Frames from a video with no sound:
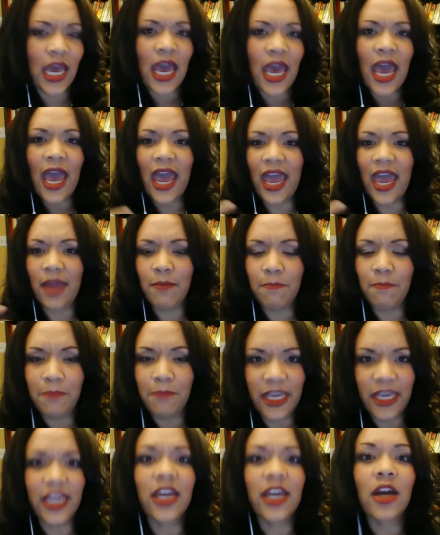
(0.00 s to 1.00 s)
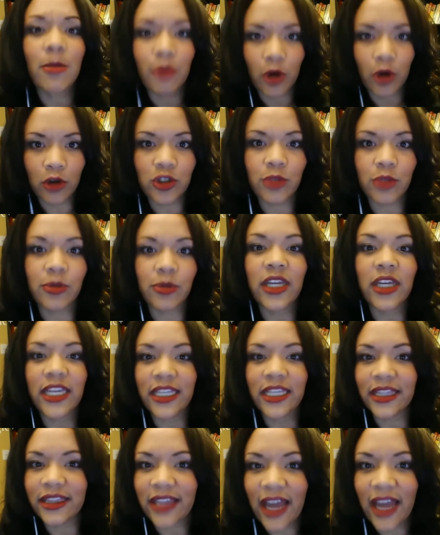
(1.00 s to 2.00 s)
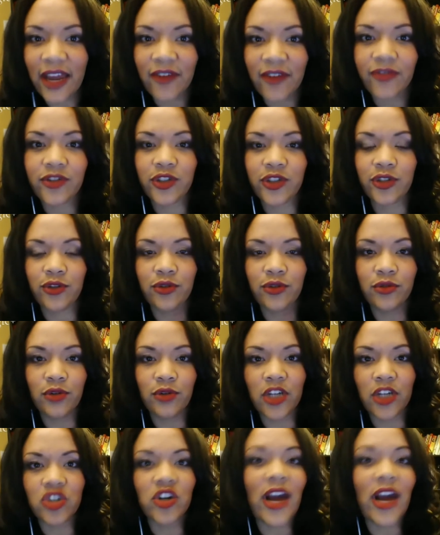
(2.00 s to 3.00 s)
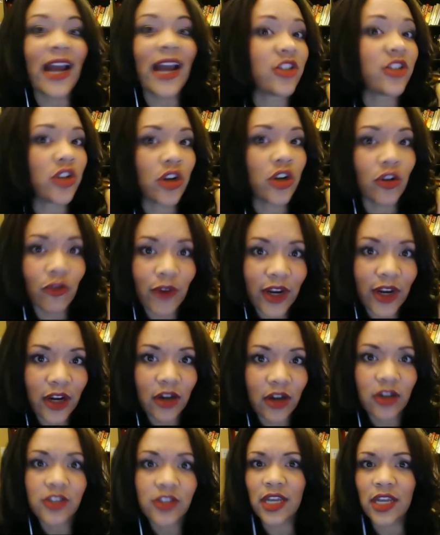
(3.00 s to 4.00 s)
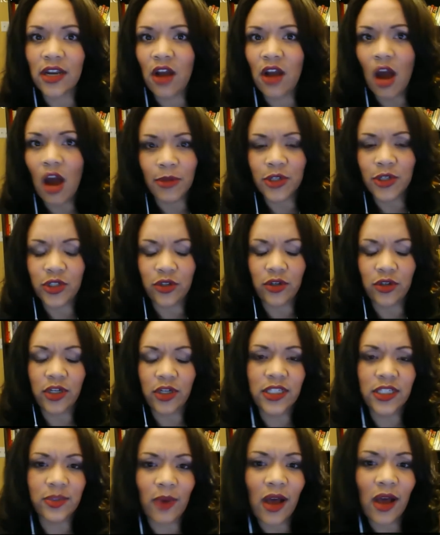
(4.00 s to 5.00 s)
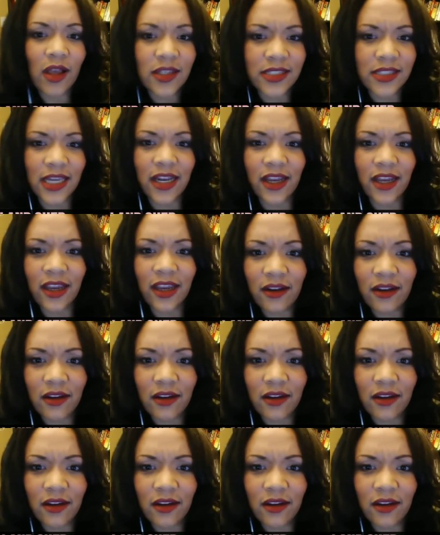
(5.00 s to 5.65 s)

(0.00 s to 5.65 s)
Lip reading: and being approachable in life to attract careers and opportunity as well. Is that it?